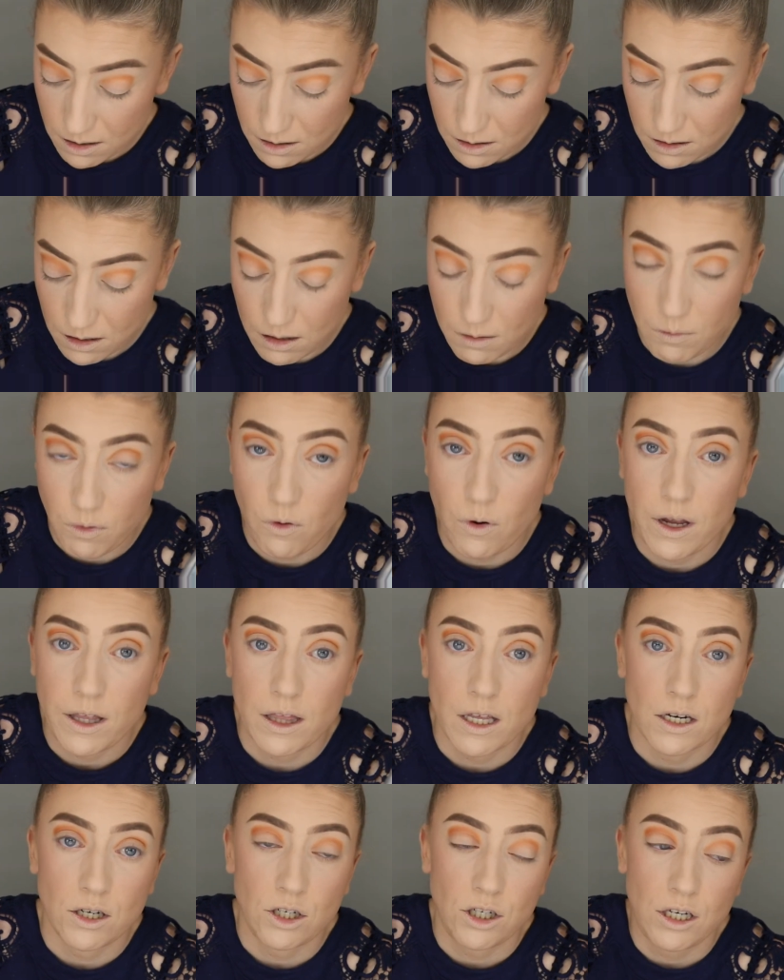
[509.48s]
to the point
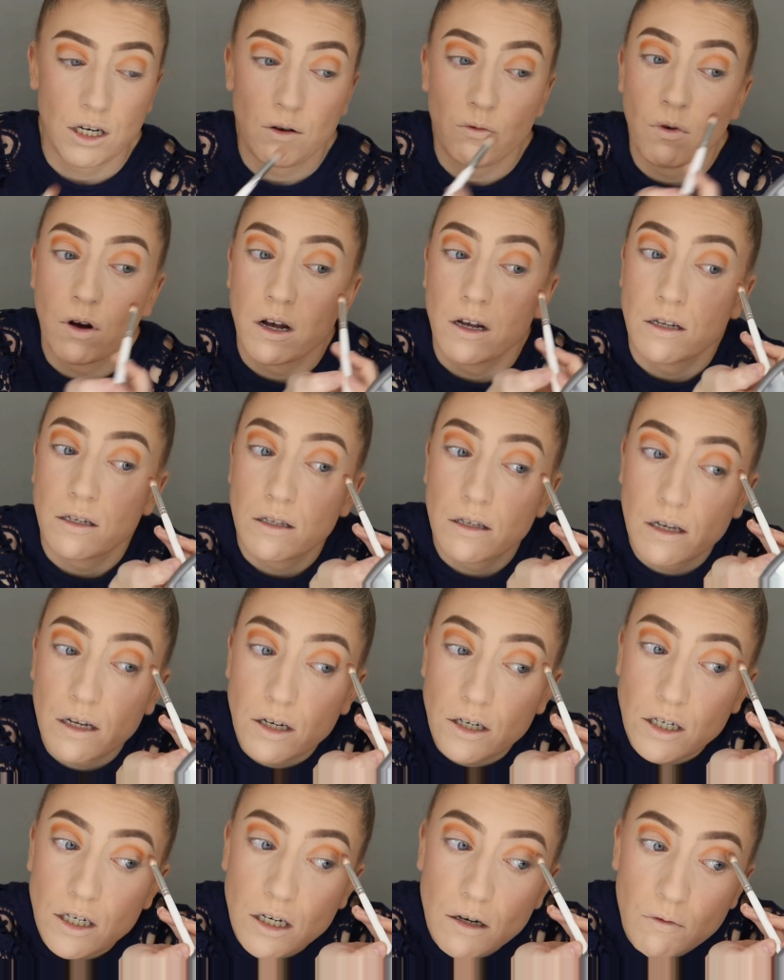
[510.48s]
that she was,
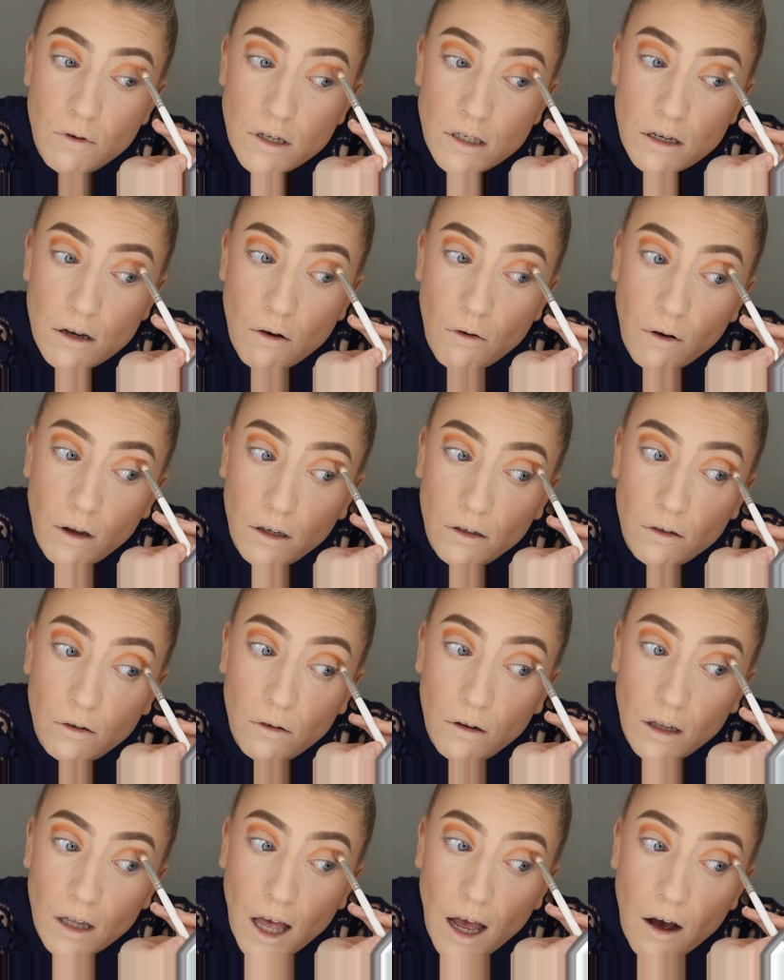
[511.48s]
and she wasn't going to
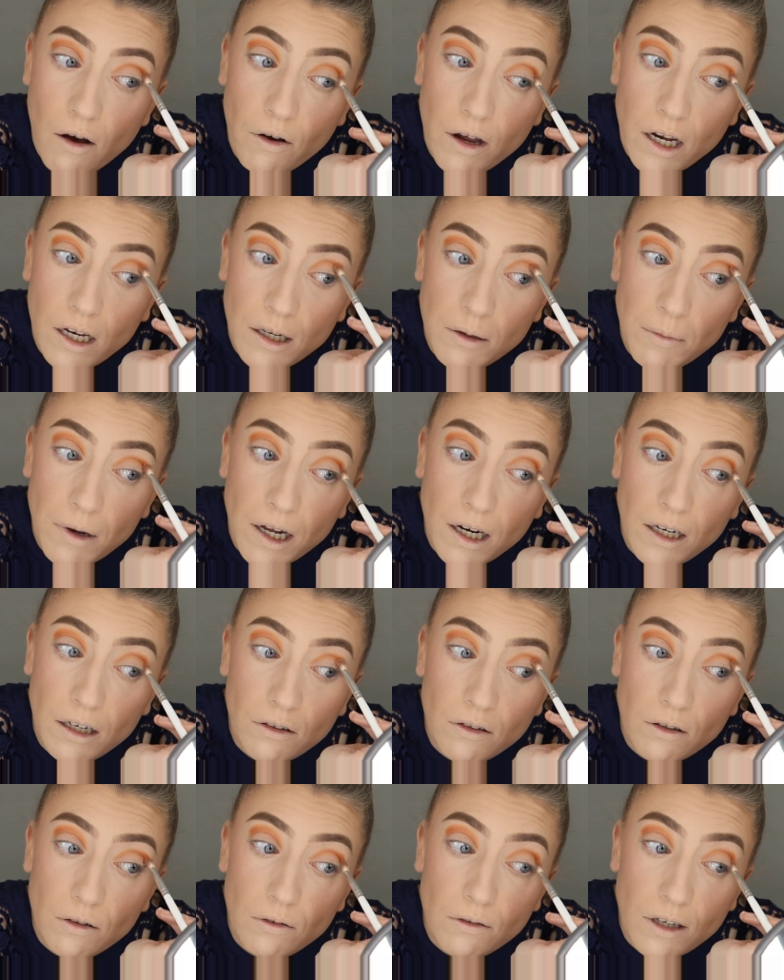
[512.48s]
allow anybody
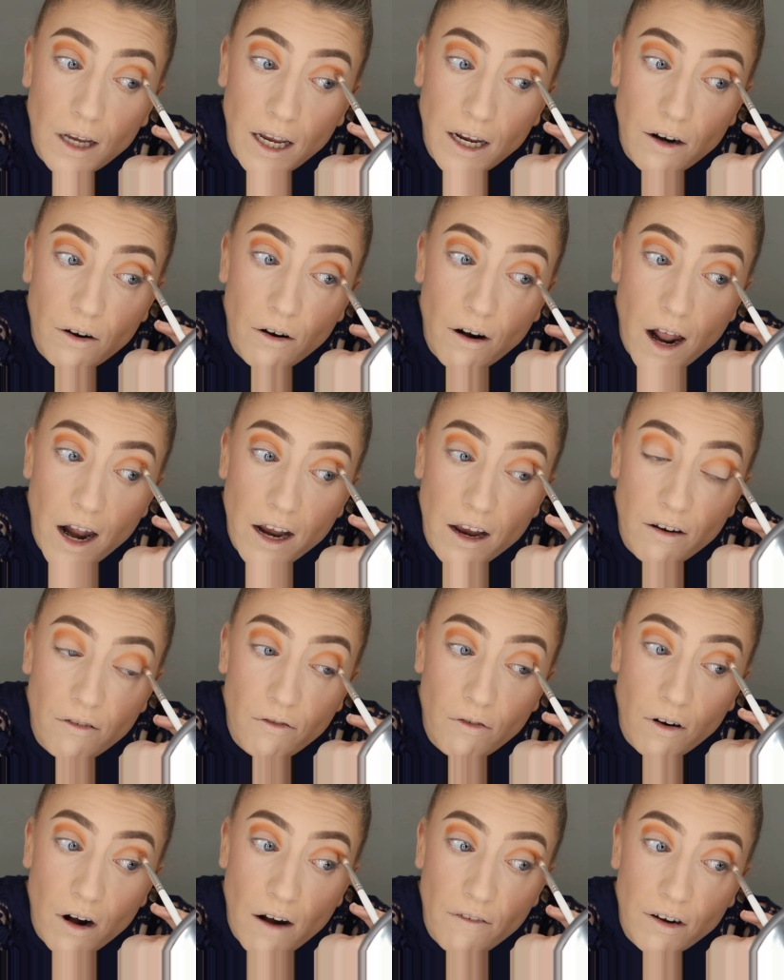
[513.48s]
to take credit
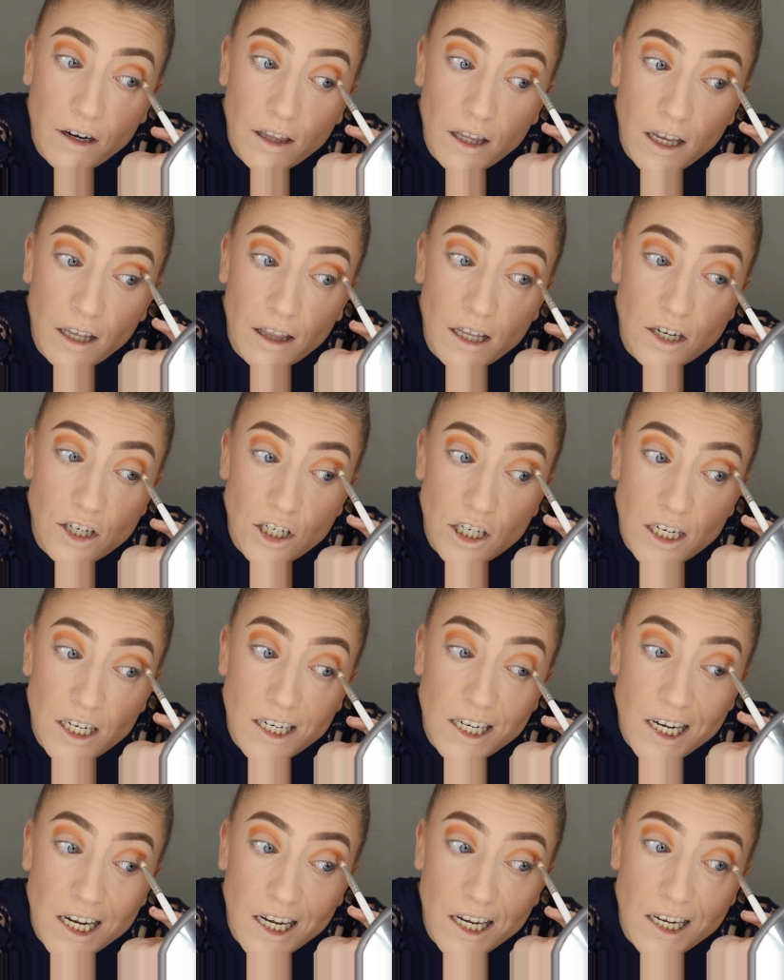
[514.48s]
for everything that she
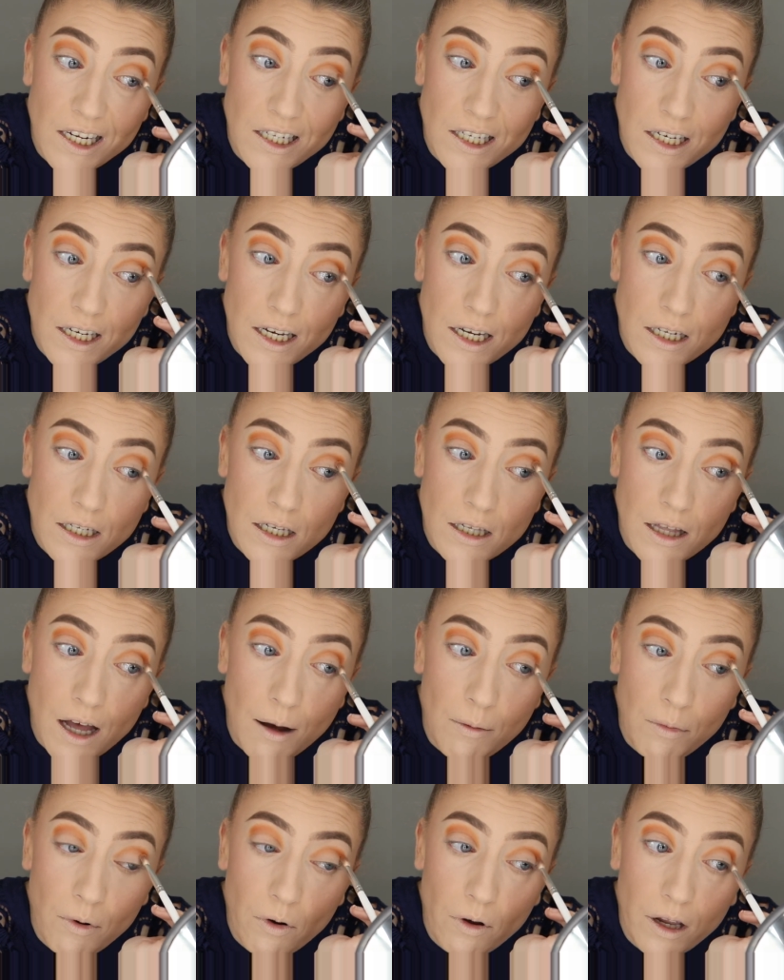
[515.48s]
did to get to
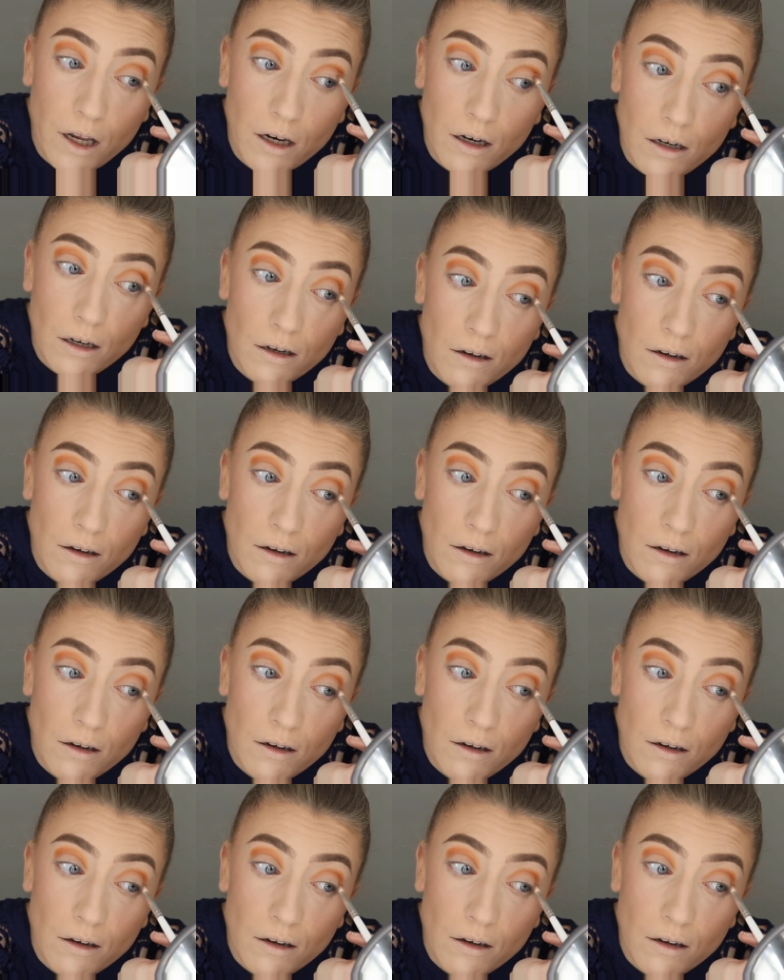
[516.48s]
that point.